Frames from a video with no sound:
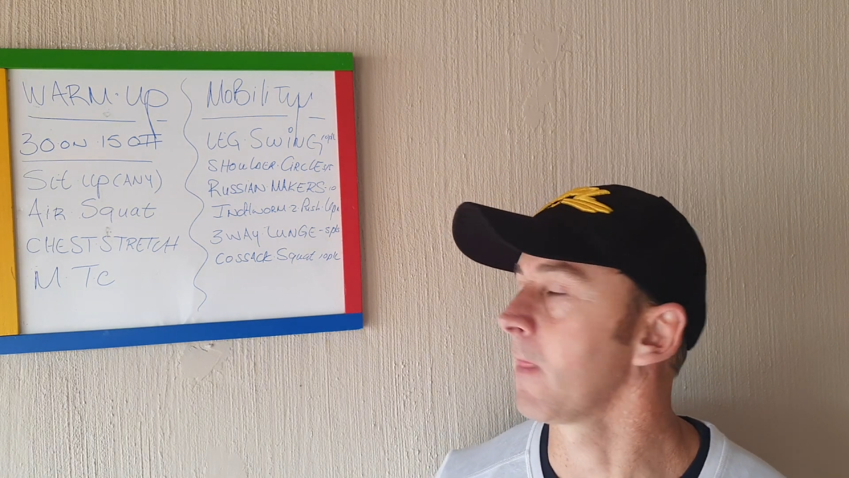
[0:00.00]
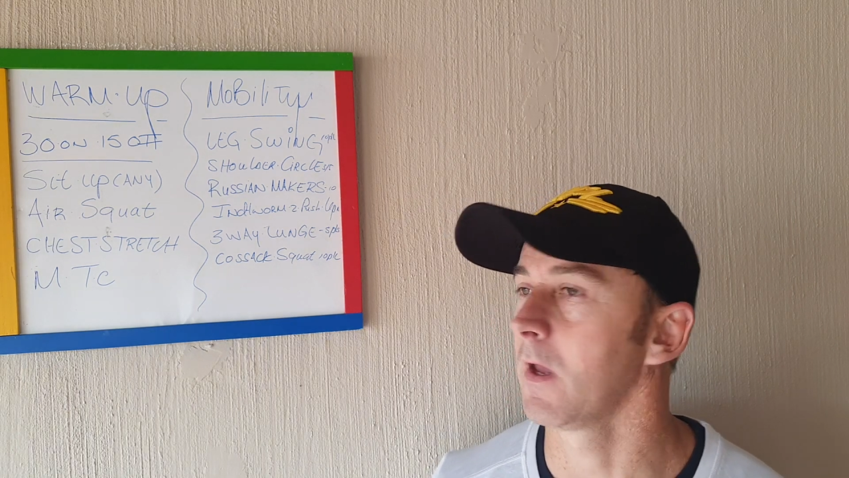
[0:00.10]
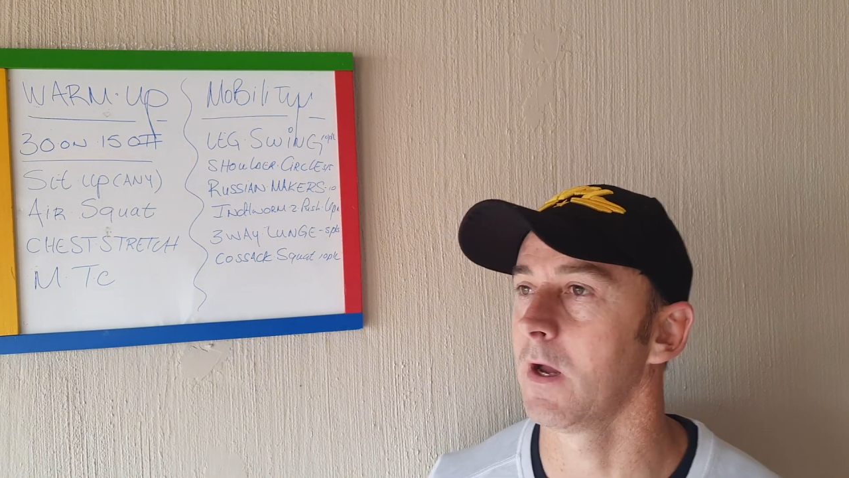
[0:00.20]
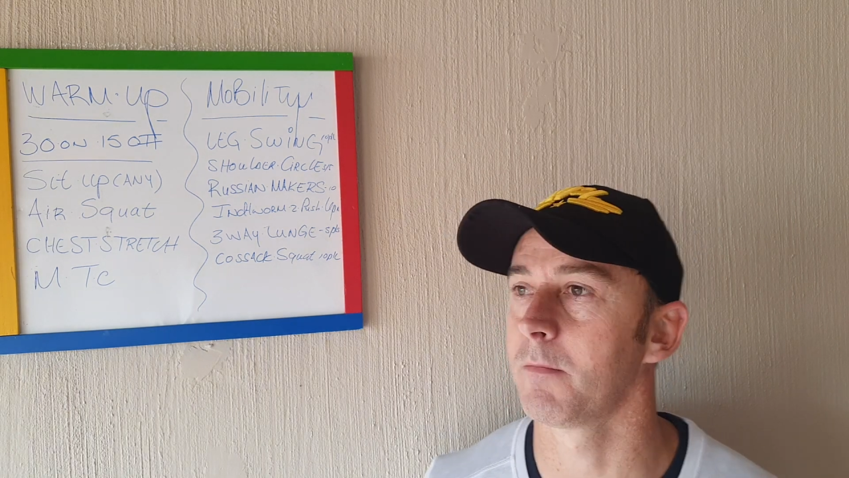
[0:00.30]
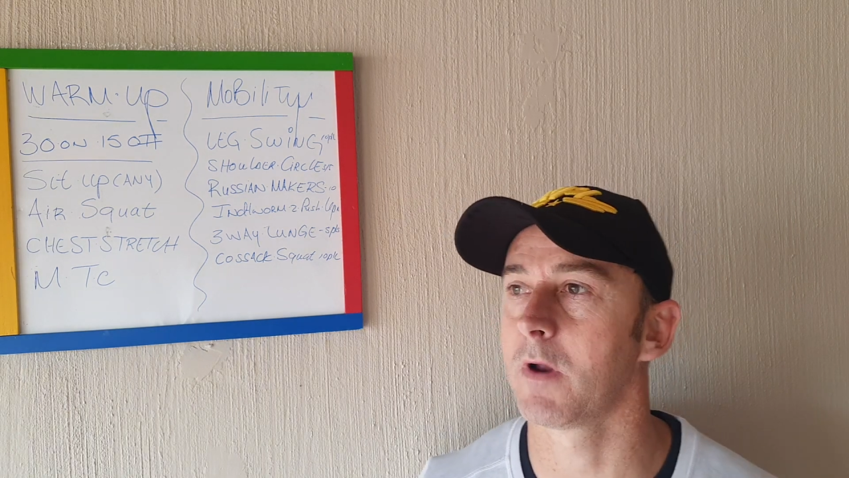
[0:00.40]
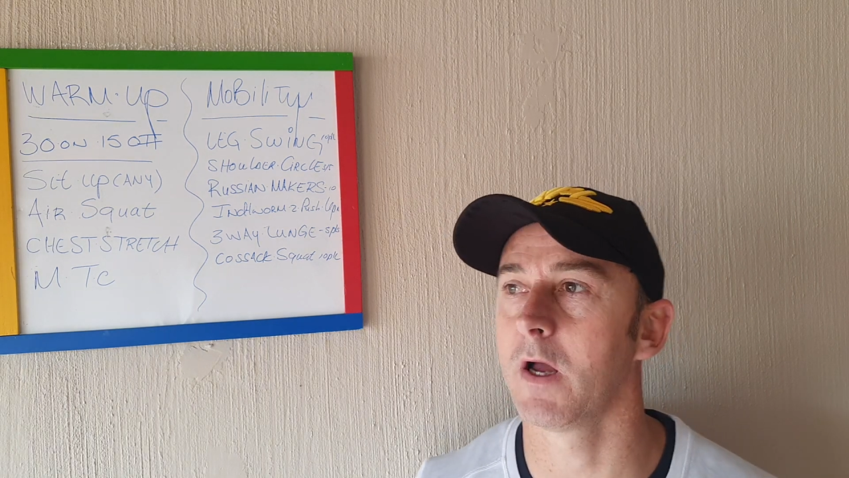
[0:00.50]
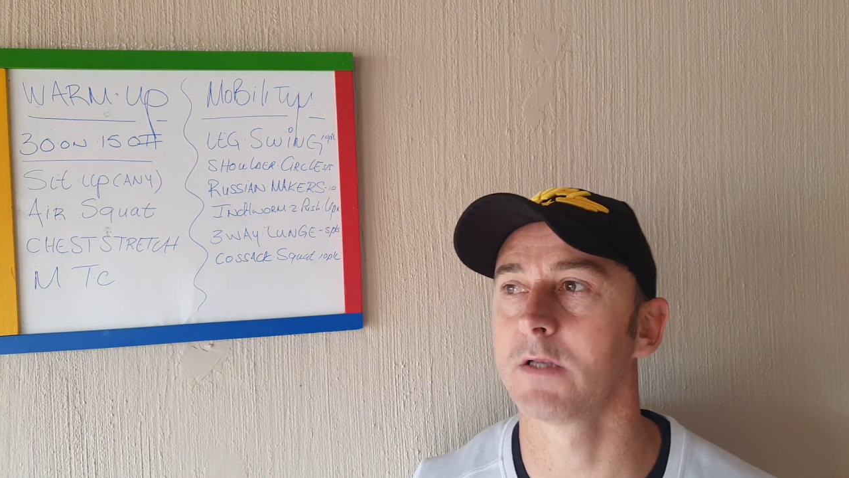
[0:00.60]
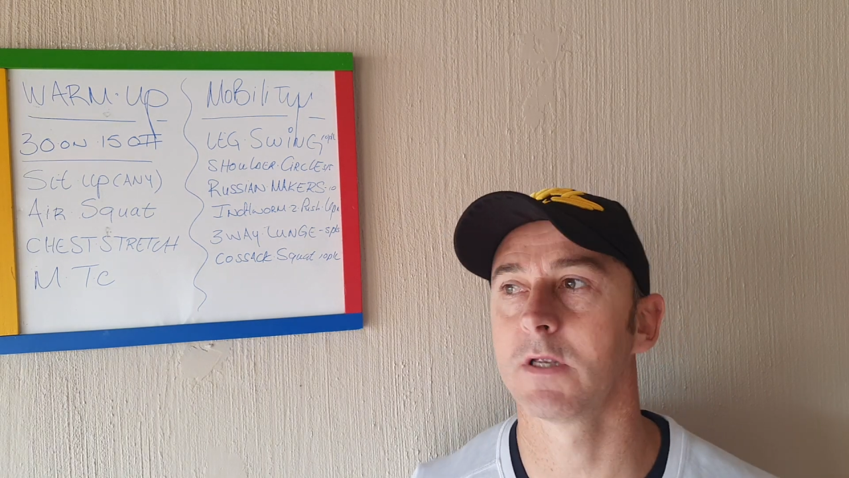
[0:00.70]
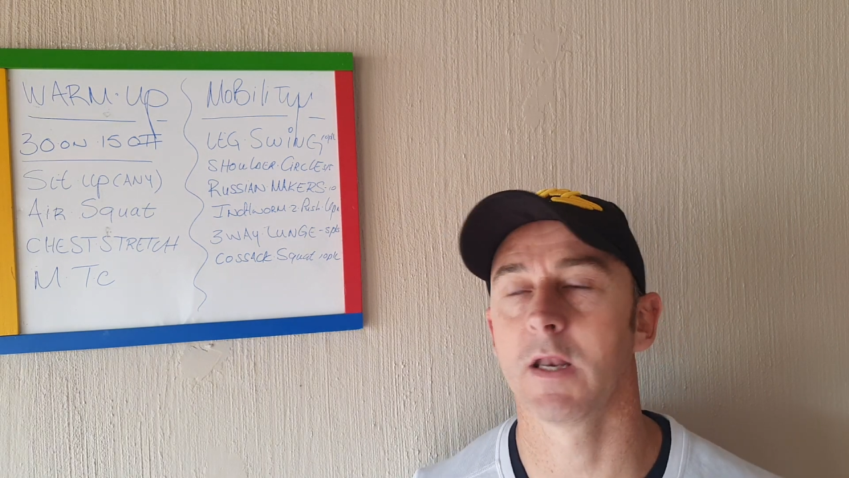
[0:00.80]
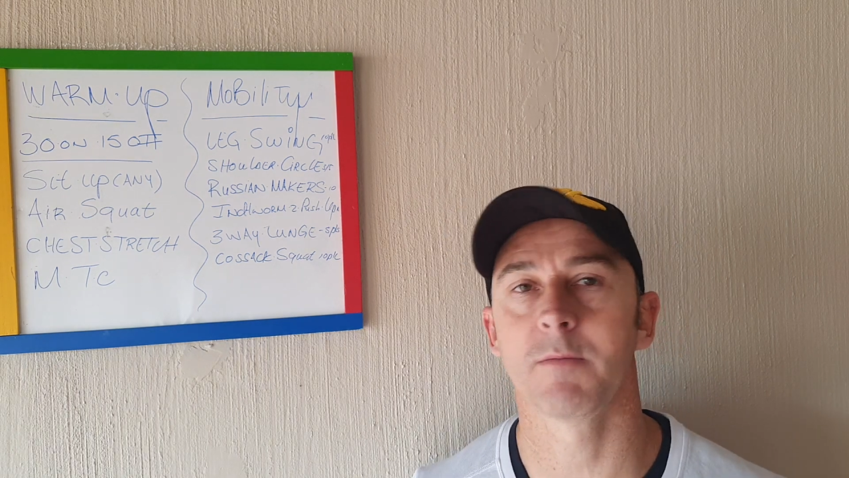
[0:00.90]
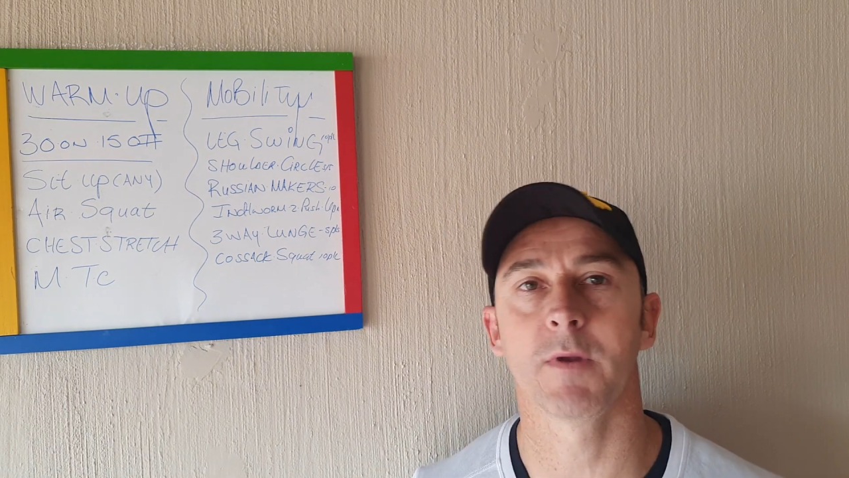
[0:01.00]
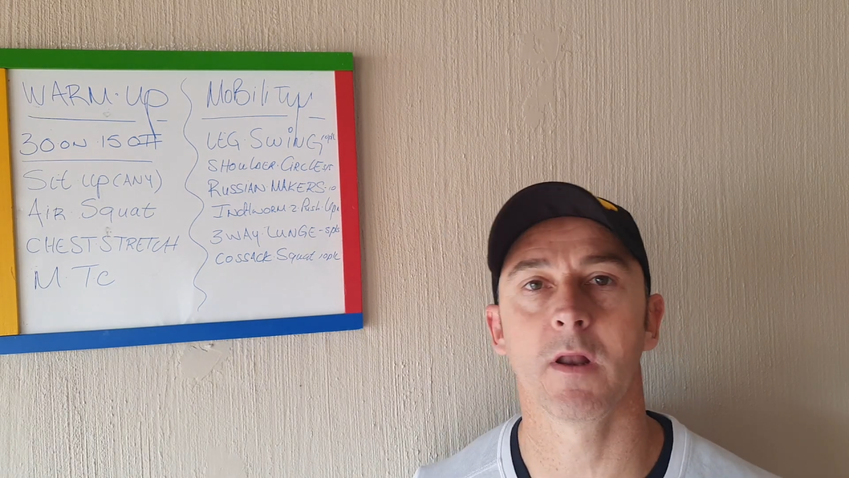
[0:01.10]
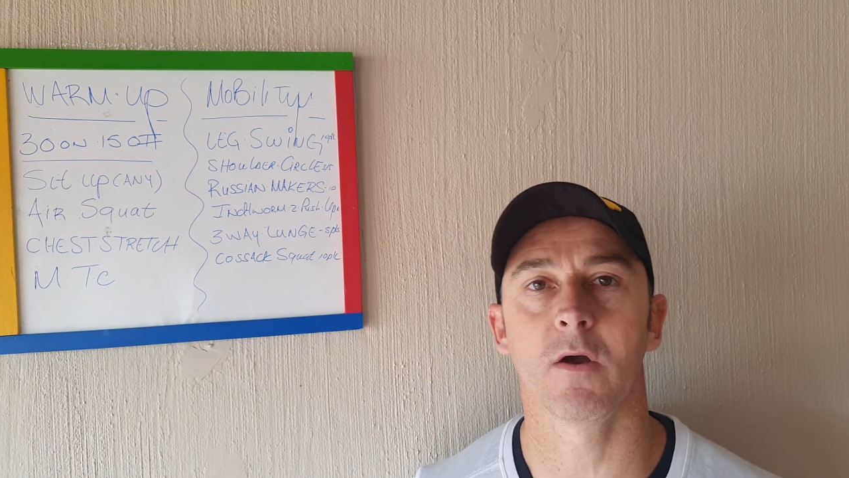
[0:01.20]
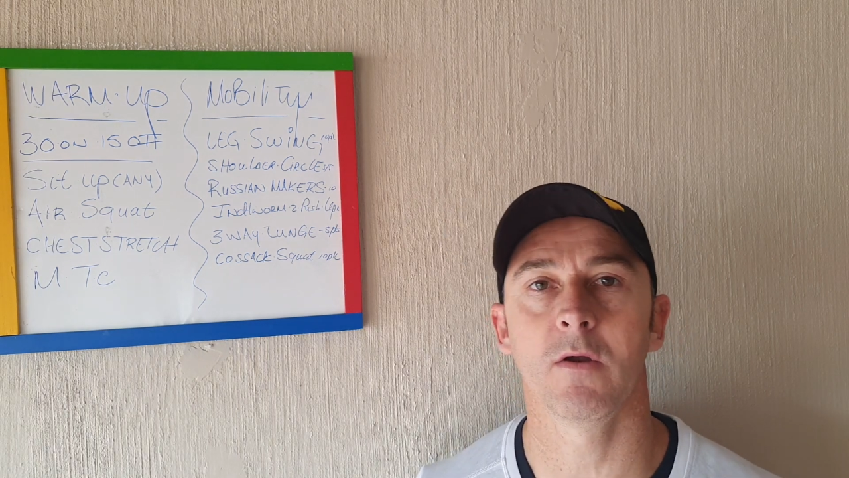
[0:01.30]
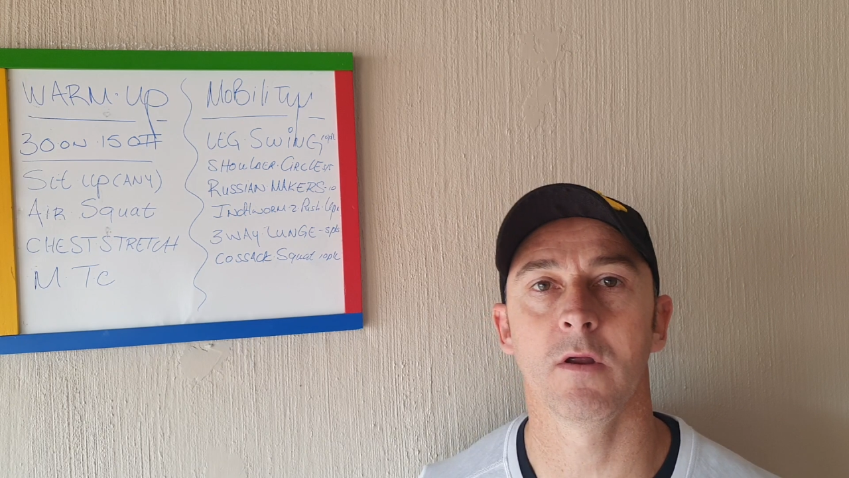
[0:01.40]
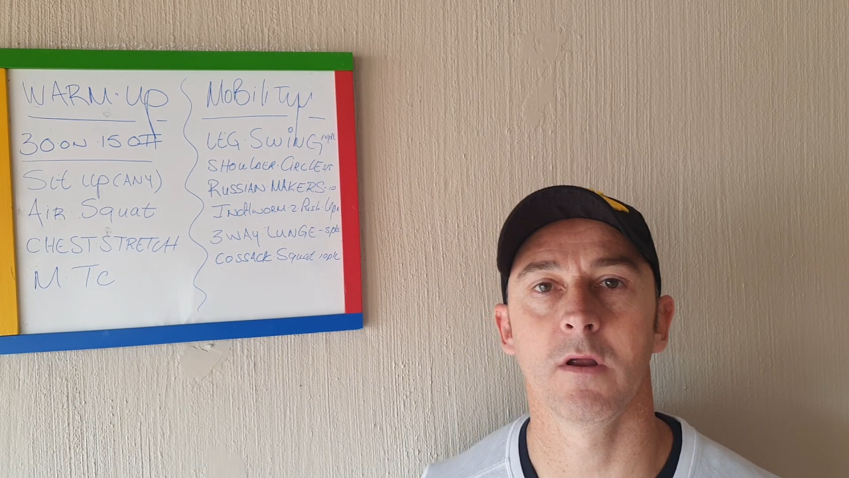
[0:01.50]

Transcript: Guys, let me know.